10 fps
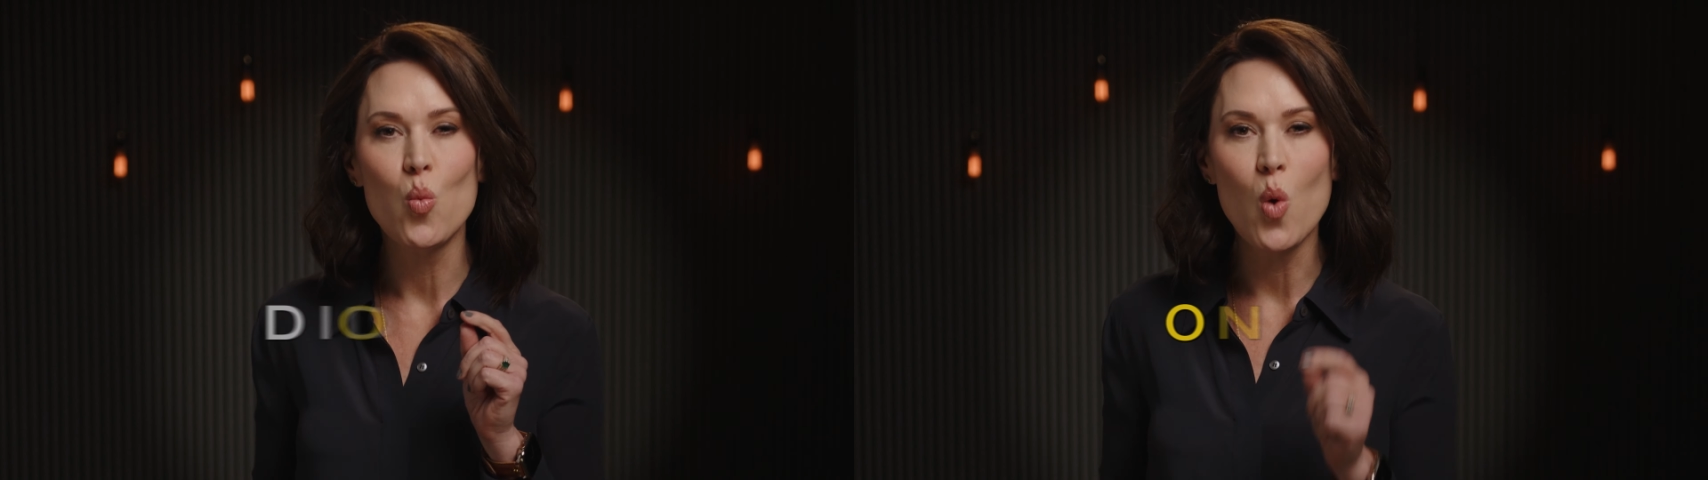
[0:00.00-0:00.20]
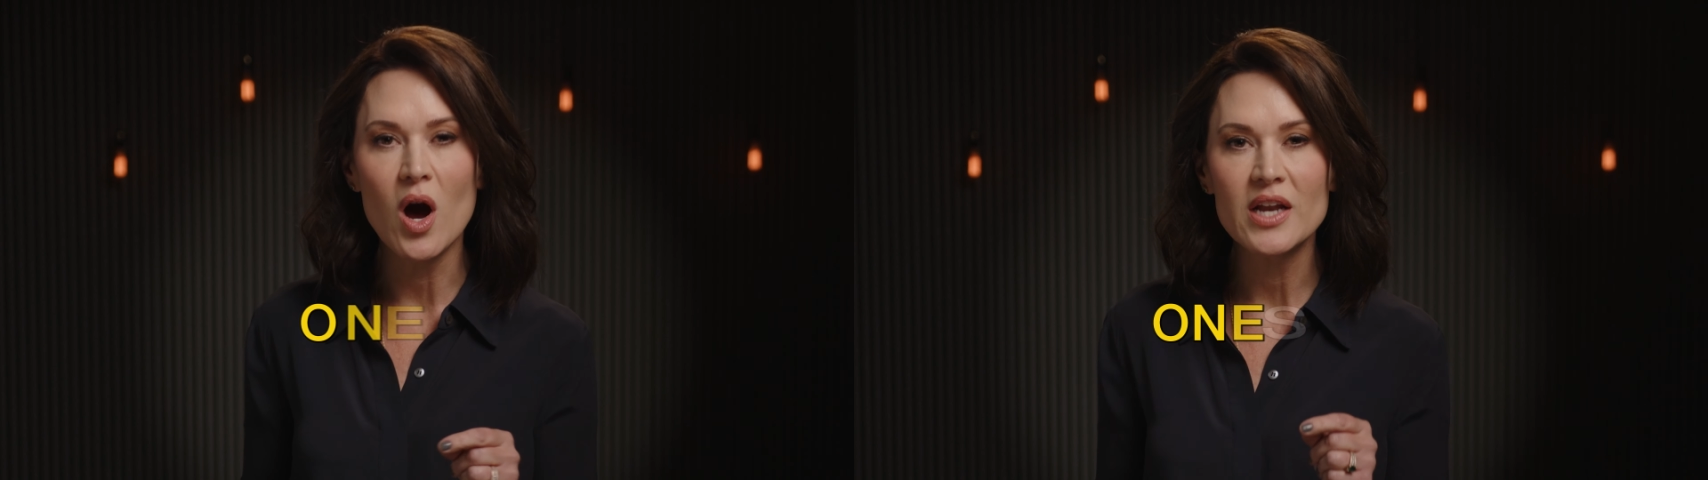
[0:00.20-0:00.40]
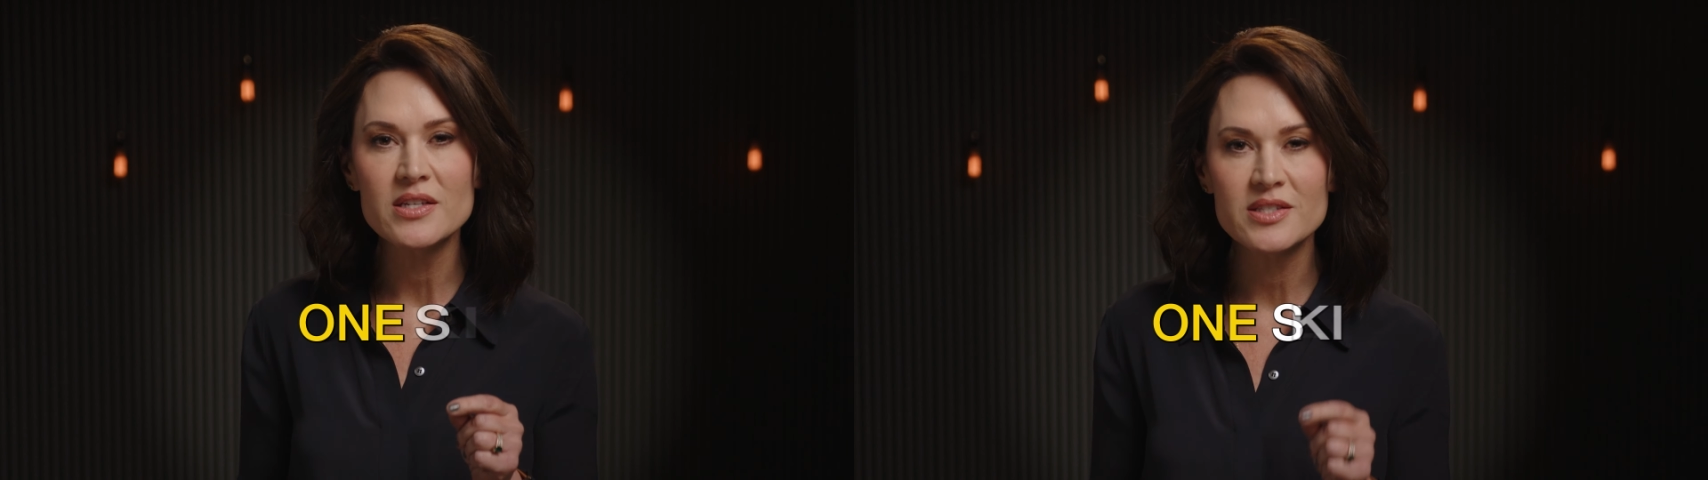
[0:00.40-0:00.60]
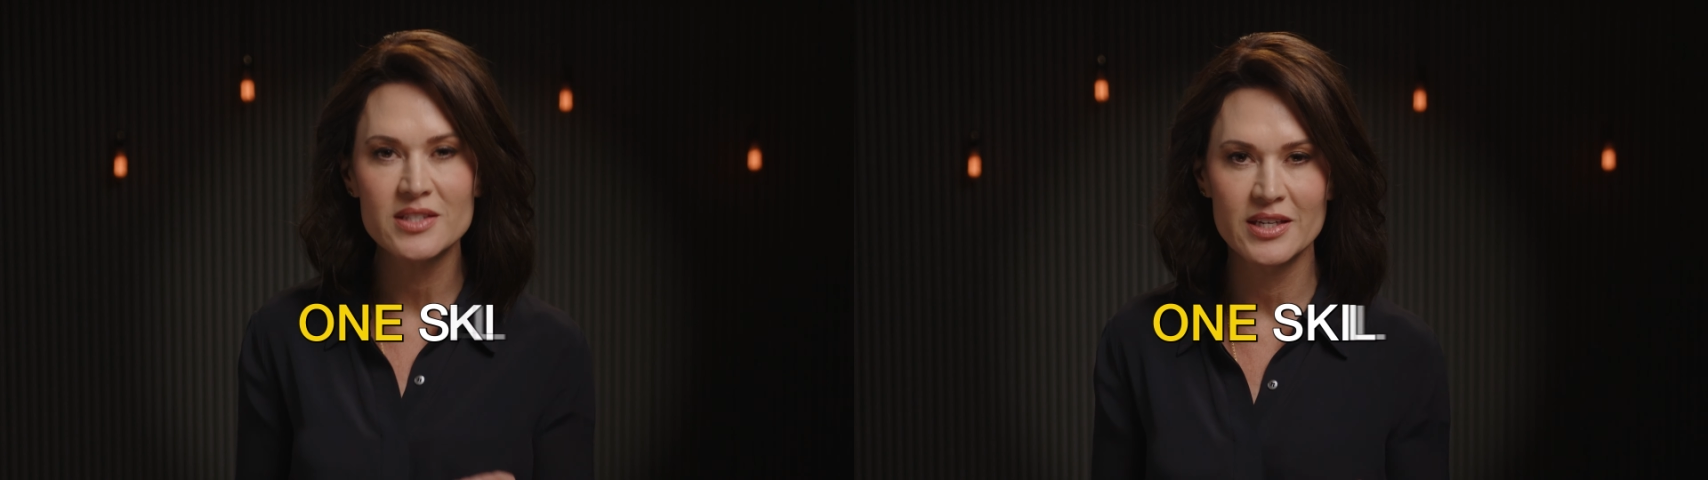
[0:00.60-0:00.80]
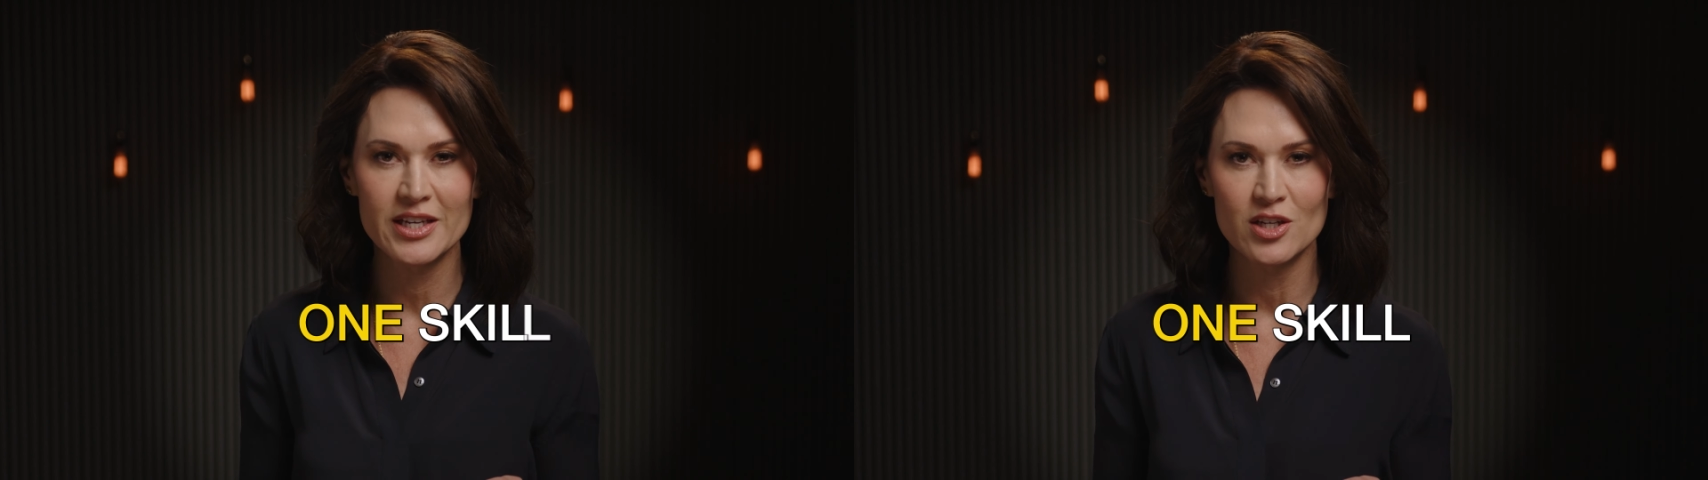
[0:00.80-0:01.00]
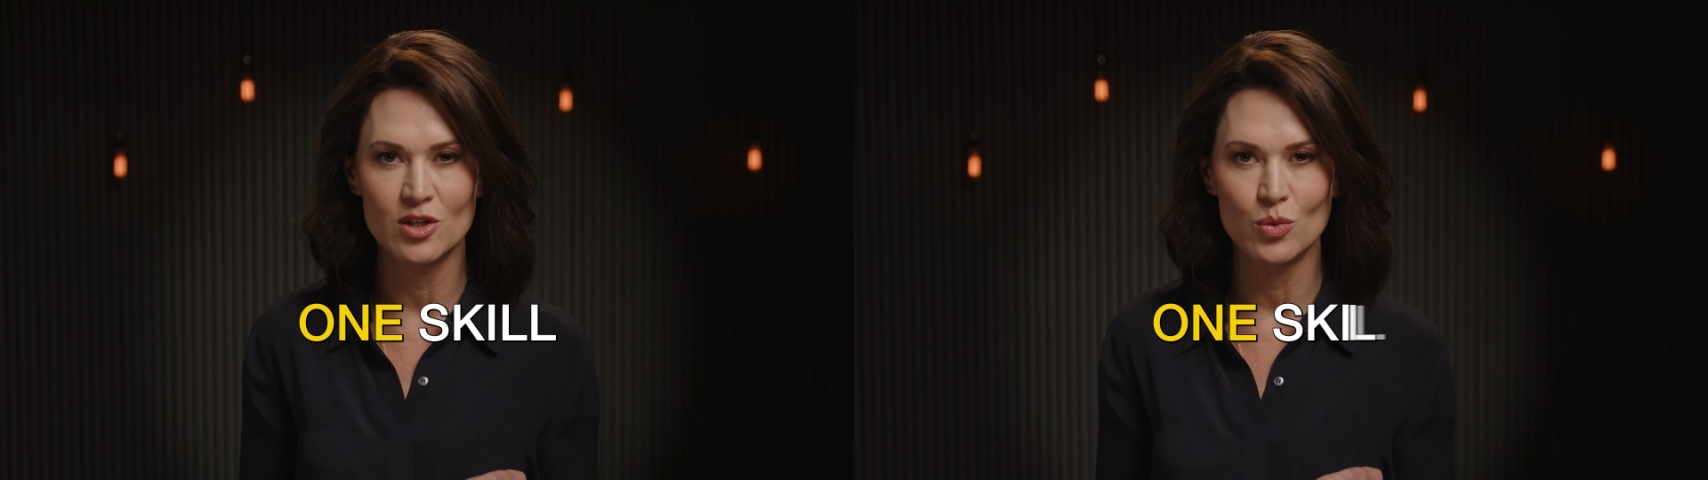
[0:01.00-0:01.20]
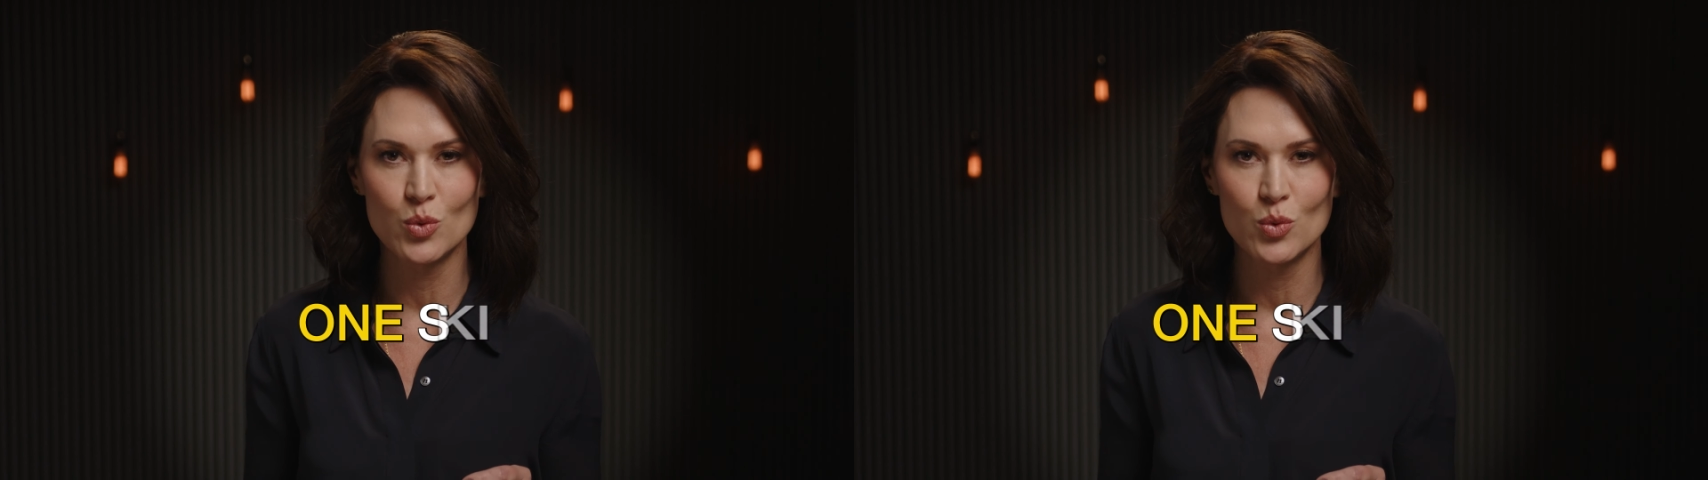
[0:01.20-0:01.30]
one skill